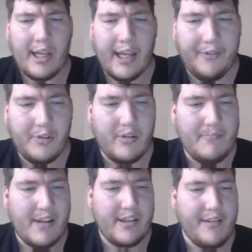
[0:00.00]
After a
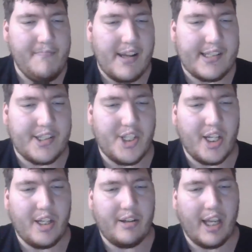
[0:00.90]
month of
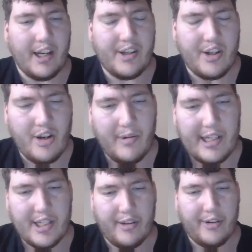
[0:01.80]
messaging and getting to know
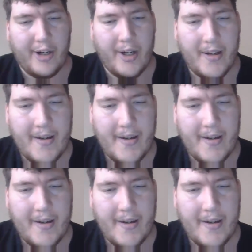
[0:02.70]
each other,